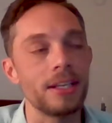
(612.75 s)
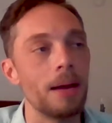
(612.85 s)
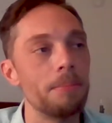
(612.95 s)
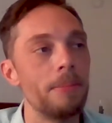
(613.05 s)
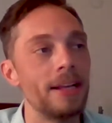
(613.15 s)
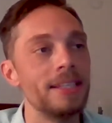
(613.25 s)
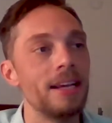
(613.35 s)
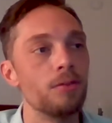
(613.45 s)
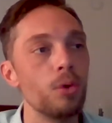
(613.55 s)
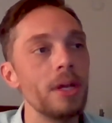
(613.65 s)
up by day
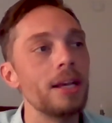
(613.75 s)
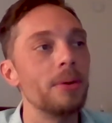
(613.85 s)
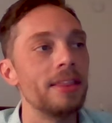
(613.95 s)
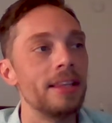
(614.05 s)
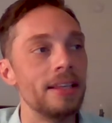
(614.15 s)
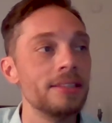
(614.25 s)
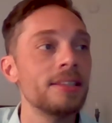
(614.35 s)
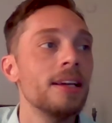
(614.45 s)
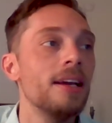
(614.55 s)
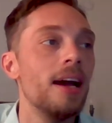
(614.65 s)
of week with these
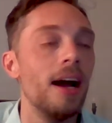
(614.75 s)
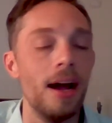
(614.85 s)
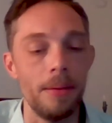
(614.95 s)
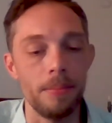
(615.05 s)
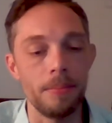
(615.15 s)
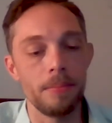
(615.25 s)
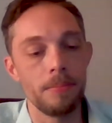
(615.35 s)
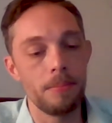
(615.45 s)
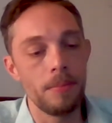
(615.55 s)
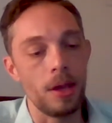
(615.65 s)

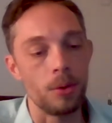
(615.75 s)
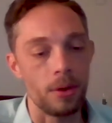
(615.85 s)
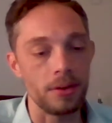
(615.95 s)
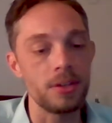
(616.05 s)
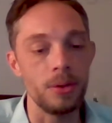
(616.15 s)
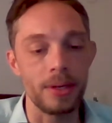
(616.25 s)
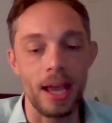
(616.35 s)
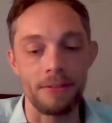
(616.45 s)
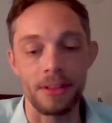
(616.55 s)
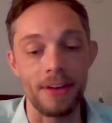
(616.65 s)
in order to
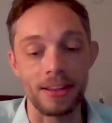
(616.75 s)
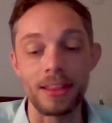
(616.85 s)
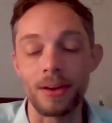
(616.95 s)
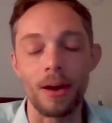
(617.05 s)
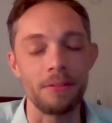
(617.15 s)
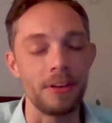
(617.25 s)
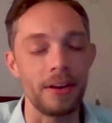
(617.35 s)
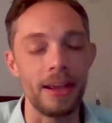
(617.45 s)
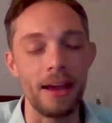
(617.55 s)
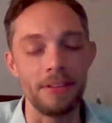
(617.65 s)
account for the fact that there are
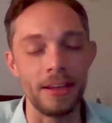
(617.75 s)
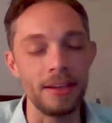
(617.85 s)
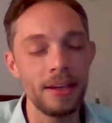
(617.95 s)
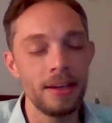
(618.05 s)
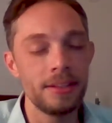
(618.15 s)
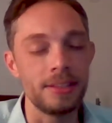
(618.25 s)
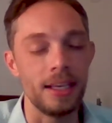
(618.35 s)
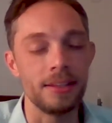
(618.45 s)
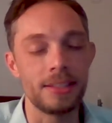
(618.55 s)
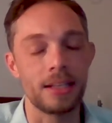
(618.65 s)
very heavy
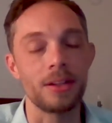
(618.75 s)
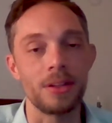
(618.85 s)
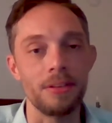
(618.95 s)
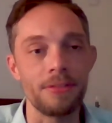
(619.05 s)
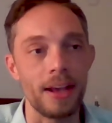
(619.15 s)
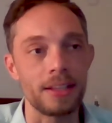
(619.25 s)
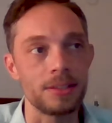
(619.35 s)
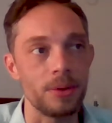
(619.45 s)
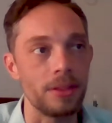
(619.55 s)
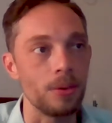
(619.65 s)
cyclical effects
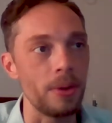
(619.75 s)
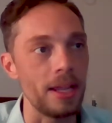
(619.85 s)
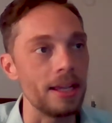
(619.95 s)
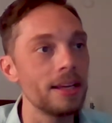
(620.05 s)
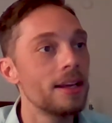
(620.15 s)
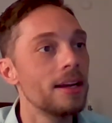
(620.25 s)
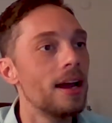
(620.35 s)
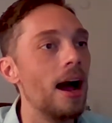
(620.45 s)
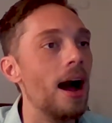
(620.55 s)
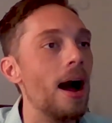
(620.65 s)
throughout the week.
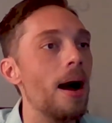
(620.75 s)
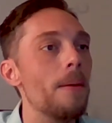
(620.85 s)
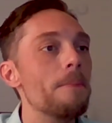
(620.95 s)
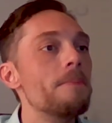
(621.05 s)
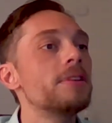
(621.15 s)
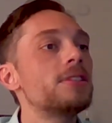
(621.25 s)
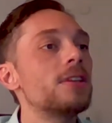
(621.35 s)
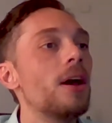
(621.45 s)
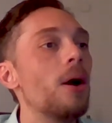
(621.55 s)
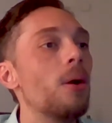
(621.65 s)

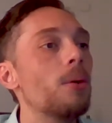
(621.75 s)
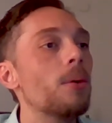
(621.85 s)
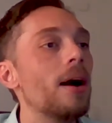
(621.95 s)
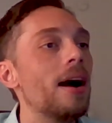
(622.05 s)
So